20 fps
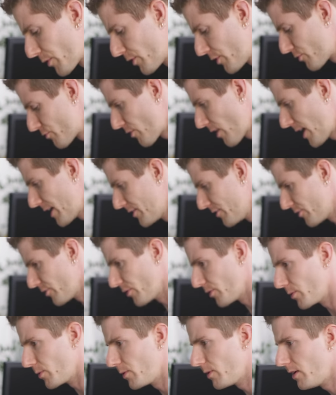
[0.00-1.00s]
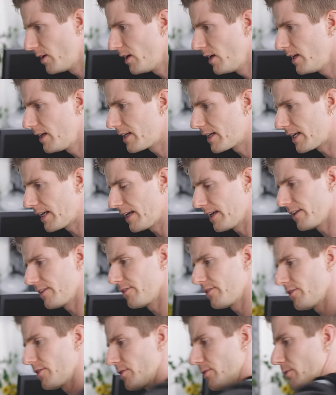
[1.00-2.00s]
gonna try and do
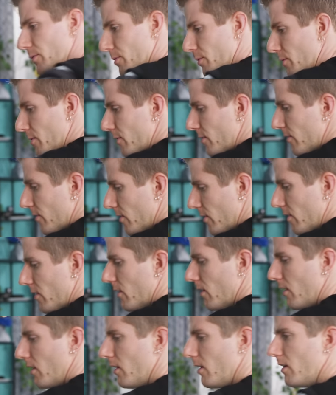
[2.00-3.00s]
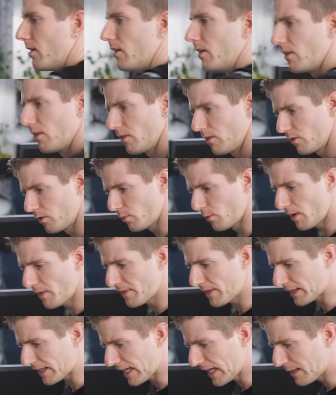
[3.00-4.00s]
is use the
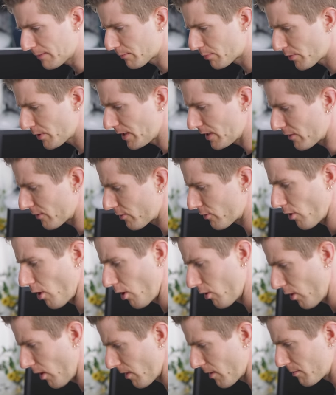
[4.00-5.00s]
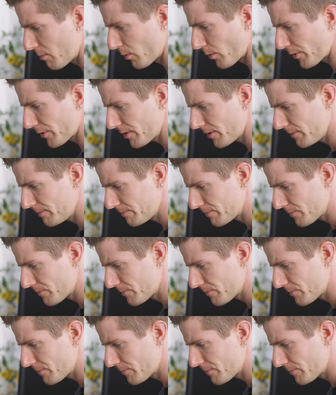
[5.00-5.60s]
one that came pre-installed on the board.